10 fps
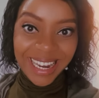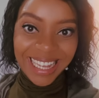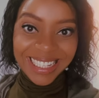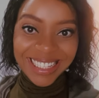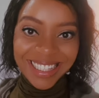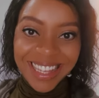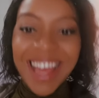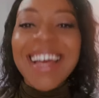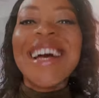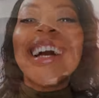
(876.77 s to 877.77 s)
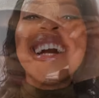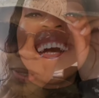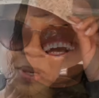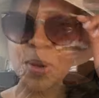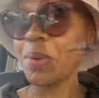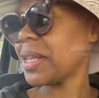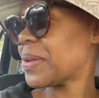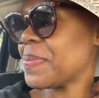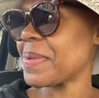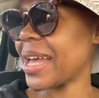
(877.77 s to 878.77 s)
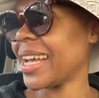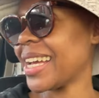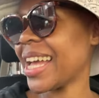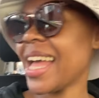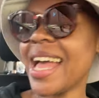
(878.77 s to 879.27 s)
Nice. Welcome back.